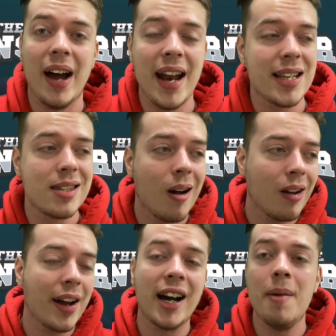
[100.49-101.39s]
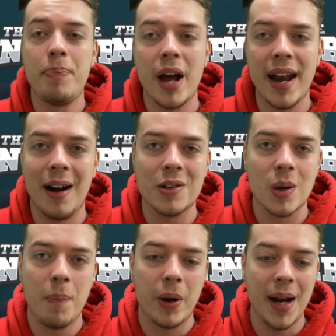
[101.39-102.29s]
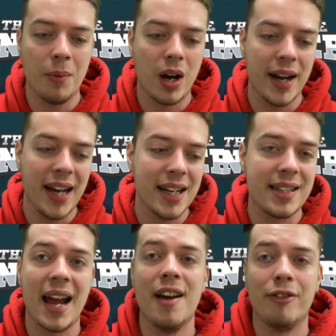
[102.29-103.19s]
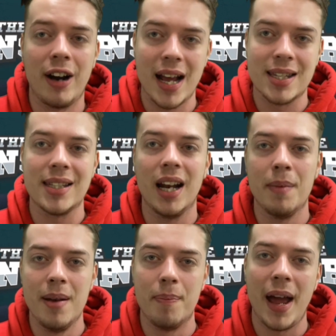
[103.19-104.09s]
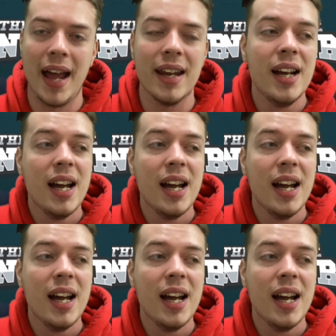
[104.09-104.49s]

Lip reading: And it's not like I burn out to a point where I need a day of rest and I'm in bed.